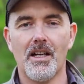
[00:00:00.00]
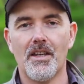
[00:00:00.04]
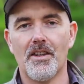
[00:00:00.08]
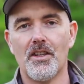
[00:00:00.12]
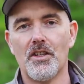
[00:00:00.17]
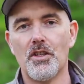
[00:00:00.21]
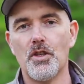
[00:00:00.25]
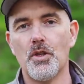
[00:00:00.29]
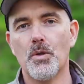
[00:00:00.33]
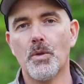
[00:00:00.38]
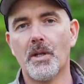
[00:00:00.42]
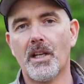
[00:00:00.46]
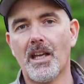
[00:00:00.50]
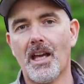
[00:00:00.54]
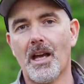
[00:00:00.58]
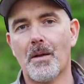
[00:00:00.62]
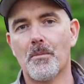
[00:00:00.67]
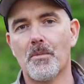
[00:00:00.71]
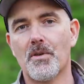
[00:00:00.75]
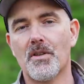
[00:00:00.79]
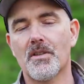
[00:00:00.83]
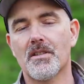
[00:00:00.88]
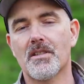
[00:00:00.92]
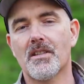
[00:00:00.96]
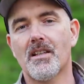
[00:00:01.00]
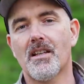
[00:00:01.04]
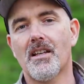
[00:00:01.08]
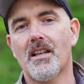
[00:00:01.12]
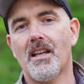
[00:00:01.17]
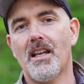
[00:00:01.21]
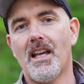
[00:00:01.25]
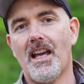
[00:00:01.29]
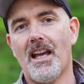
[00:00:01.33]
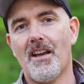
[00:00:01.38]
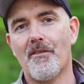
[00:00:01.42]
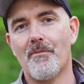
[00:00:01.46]
The newer cameras
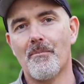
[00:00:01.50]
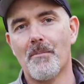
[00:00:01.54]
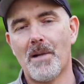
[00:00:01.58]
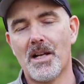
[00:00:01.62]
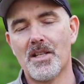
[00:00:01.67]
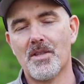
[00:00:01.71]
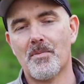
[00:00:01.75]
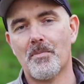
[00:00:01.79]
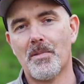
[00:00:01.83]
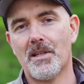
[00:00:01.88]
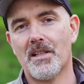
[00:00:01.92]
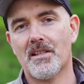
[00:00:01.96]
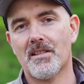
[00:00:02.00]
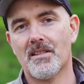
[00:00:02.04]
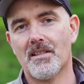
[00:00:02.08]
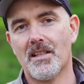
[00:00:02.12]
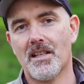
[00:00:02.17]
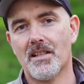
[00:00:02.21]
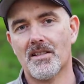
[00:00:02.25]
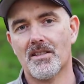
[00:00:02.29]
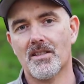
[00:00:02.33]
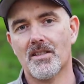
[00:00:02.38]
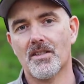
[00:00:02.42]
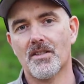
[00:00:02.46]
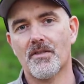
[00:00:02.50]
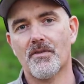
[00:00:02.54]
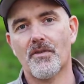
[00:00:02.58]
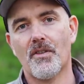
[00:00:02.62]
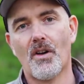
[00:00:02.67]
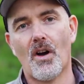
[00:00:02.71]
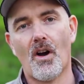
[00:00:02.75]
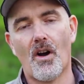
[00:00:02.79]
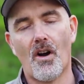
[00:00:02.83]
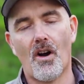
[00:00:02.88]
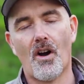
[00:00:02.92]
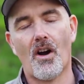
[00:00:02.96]
have much better sensors for
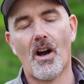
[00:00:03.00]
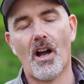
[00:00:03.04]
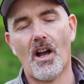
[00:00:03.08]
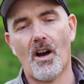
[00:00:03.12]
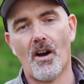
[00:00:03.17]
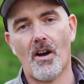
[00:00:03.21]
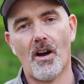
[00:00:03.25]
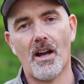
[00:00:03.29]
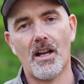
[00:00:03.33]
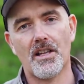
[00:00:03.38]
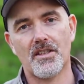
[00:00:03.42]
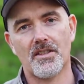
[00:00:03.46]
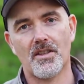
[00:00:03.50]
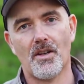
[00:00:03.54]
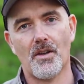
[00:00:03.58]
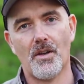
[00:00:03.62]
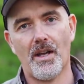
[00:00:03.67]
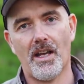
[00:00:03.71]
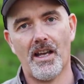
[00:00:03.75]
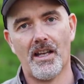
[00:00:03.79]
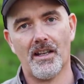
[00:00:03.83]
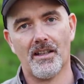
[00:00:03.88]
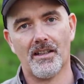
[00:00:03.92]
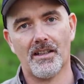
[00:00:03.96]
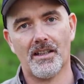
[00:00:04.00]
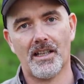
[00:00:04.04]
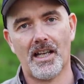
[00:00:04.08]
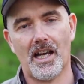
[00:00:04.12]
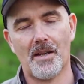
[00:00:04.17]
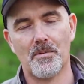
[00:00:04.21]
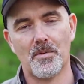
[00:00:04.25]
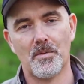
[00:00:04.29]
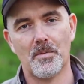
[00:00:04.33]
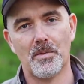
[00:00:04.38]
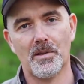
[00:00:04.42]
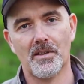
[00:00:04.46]
high ISO handling
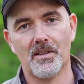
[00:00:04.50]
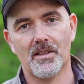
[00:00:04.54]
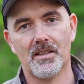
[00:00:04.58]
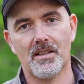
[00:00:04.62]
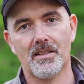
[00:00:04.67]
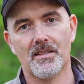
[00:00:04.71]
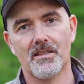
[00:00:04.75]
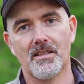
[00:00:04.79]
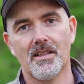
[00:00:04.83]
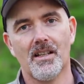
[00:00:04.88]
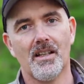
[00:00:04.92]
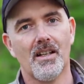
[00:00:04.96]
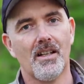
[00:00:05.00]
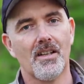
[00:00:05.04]
capabilities.